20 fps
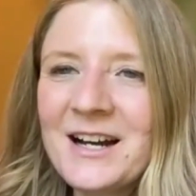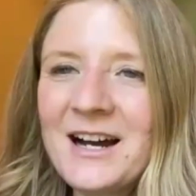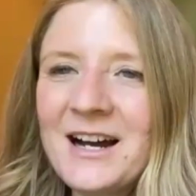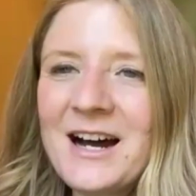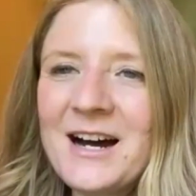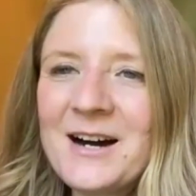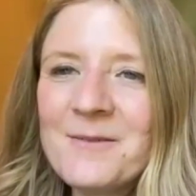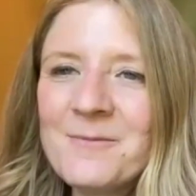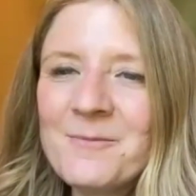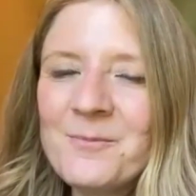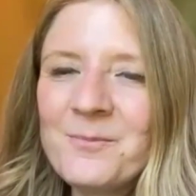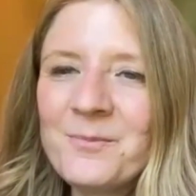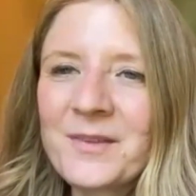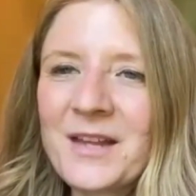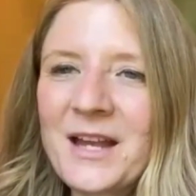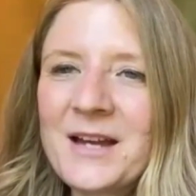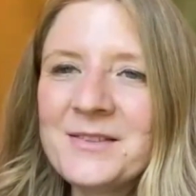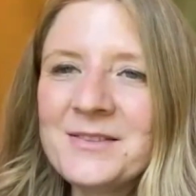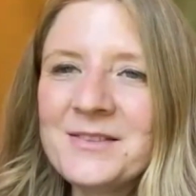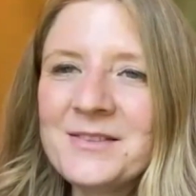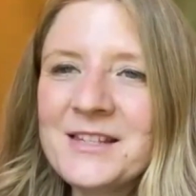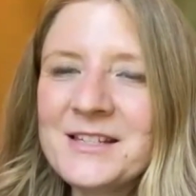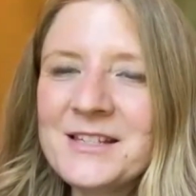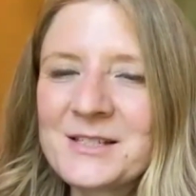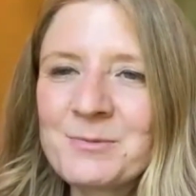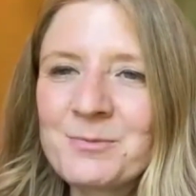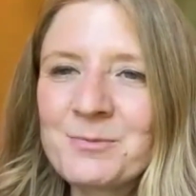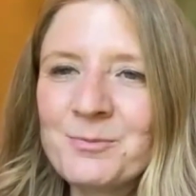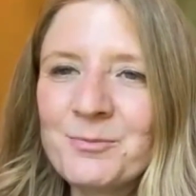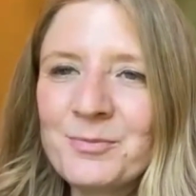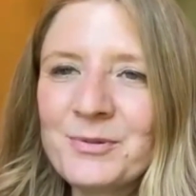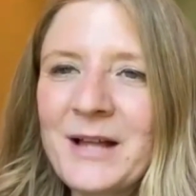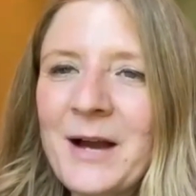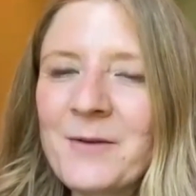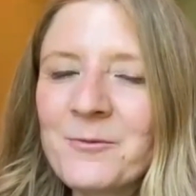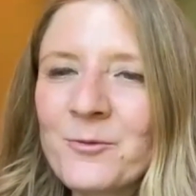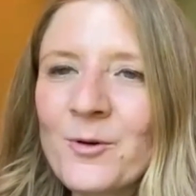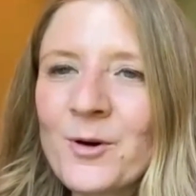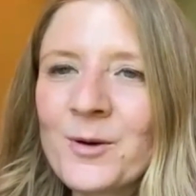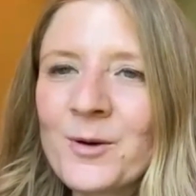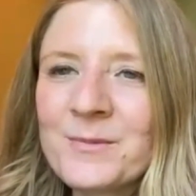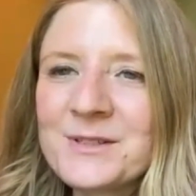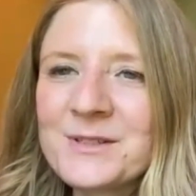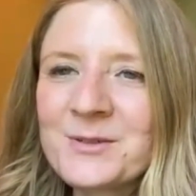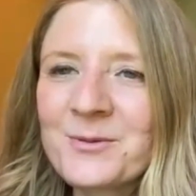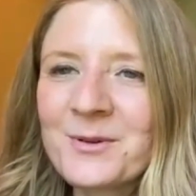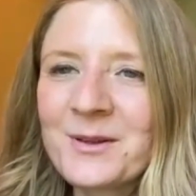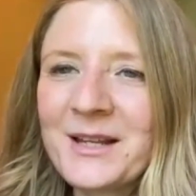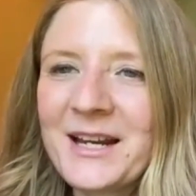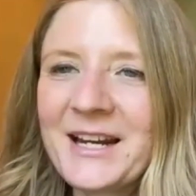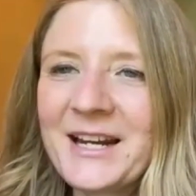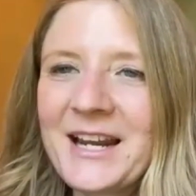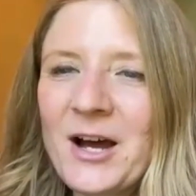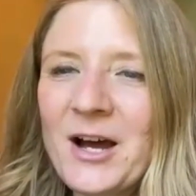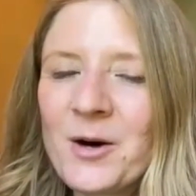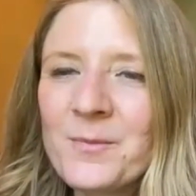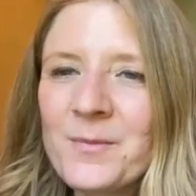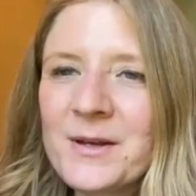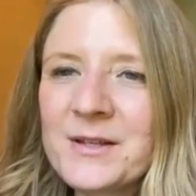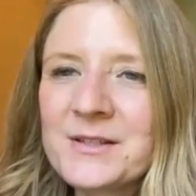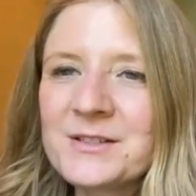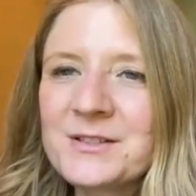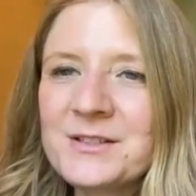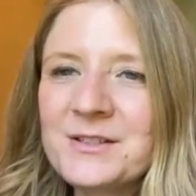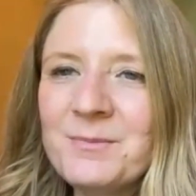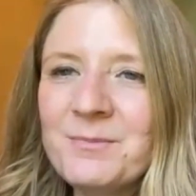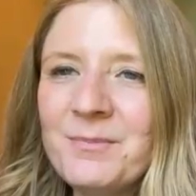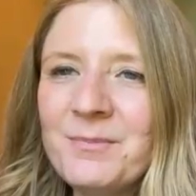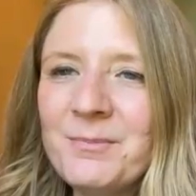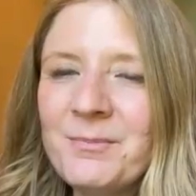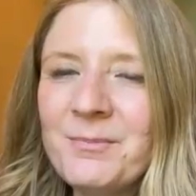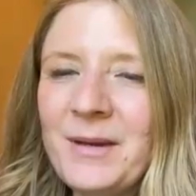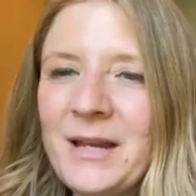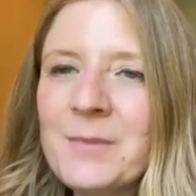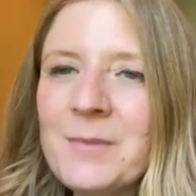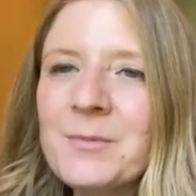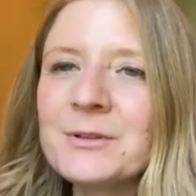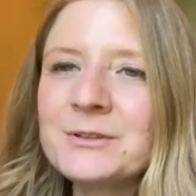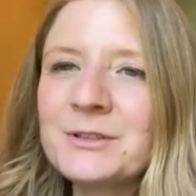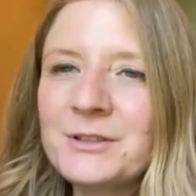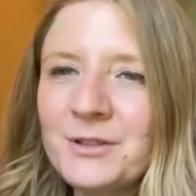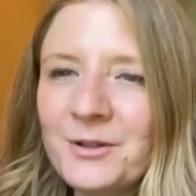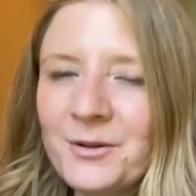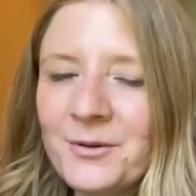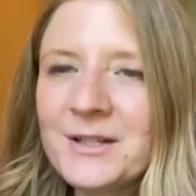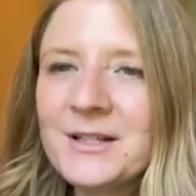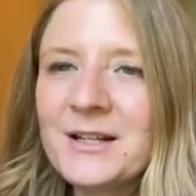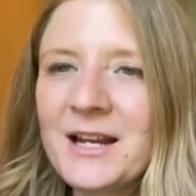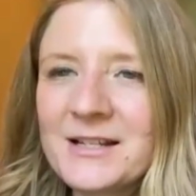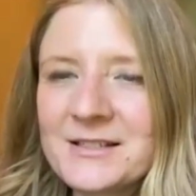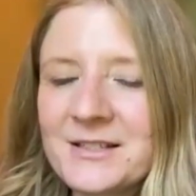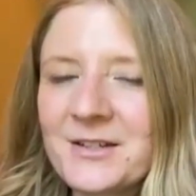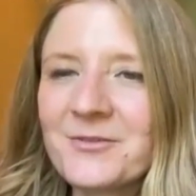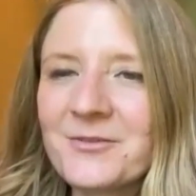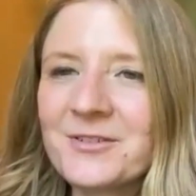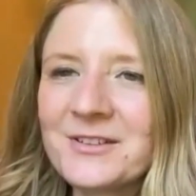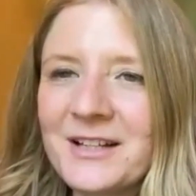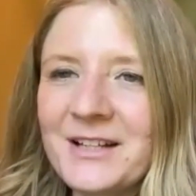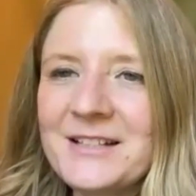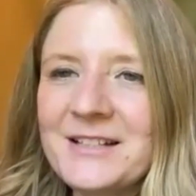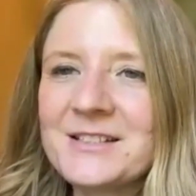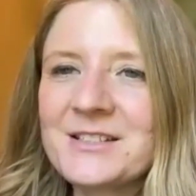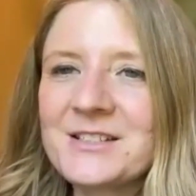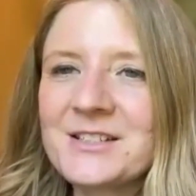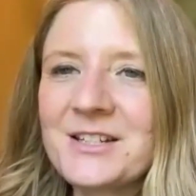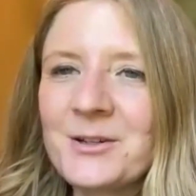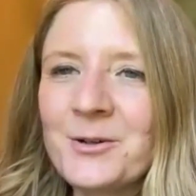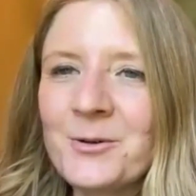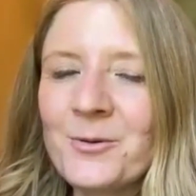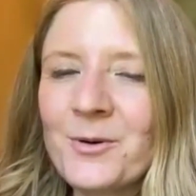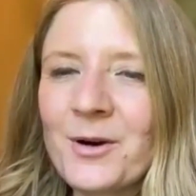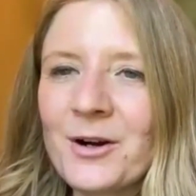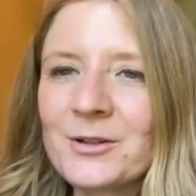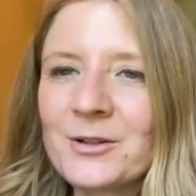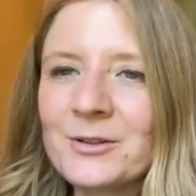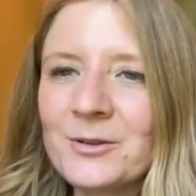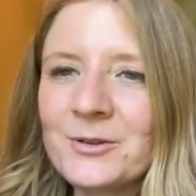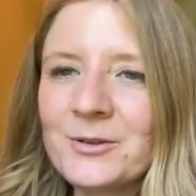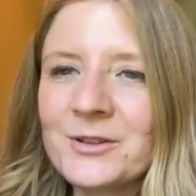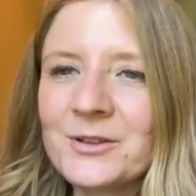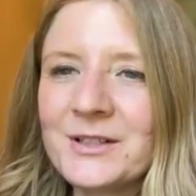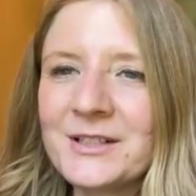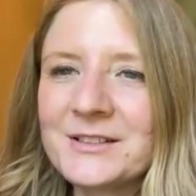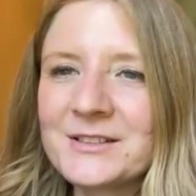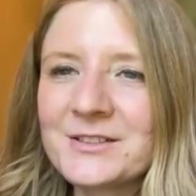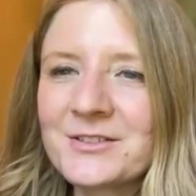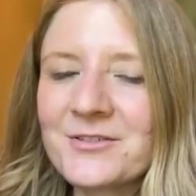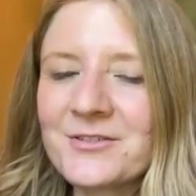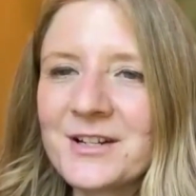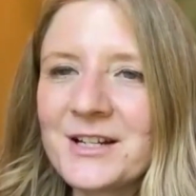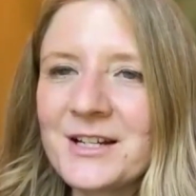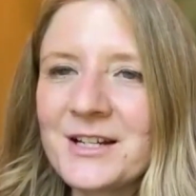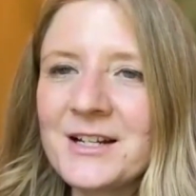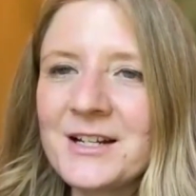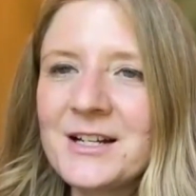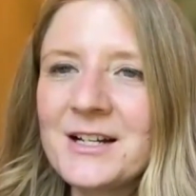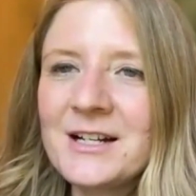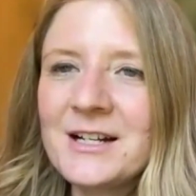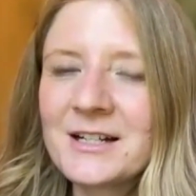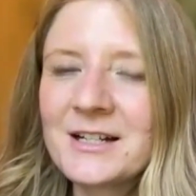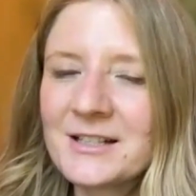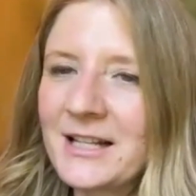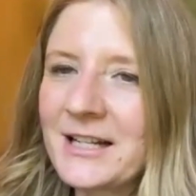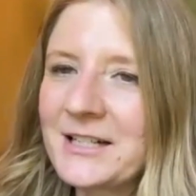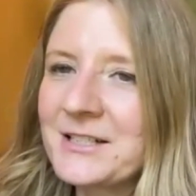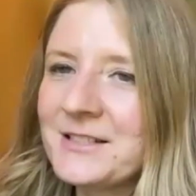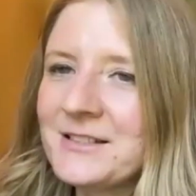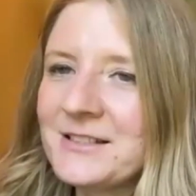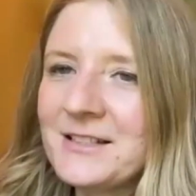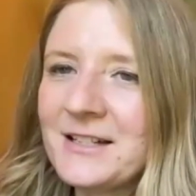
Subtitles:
And this platform is really going to help us be able to do it as it relates to our local history collections.